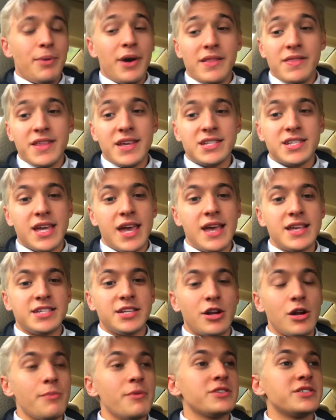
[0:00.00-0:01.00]
But in this
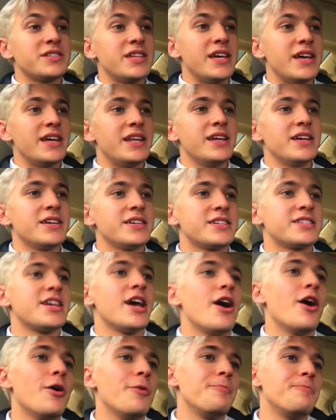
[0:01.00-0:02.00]
case, it almost did.
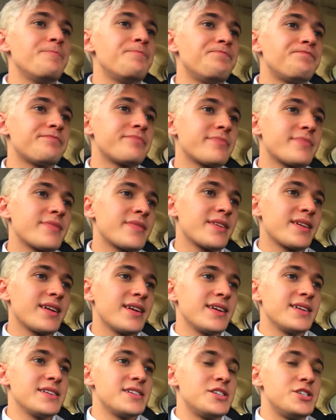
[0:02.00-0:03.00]
So,
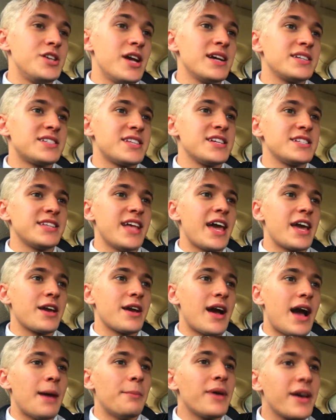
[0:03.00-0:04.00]
just as
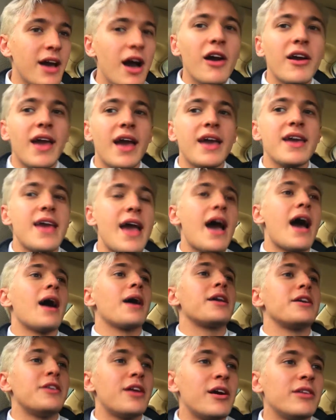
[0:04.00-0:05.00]
like, I'm like, okay,
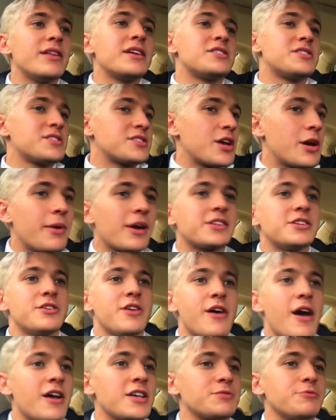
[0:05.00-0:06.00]
yeah, you know, let's just go back to
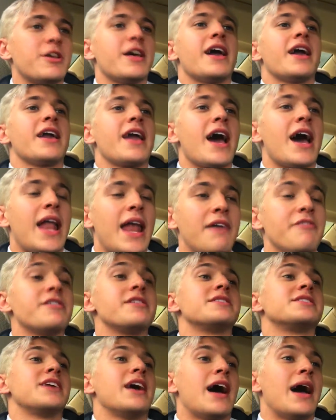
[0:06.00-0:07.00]
your house, we'll hang out, have a
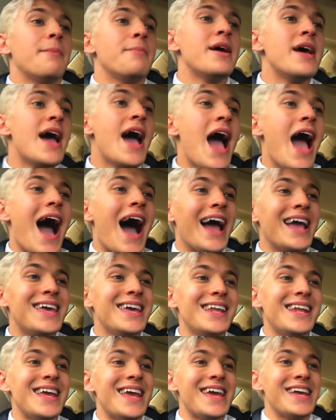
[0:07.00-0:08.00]
good time. I
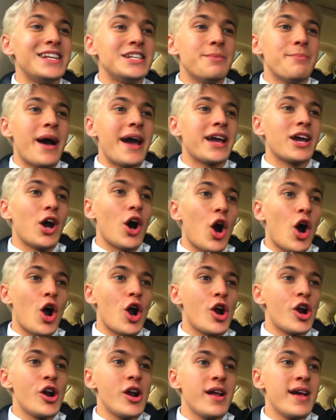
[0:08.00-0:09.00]
get into my
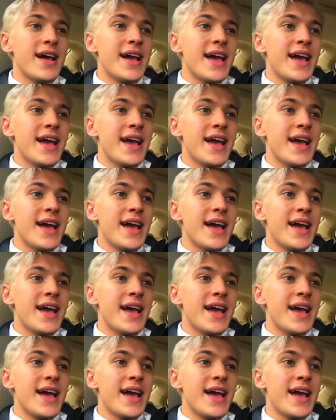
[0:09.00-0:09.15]
car,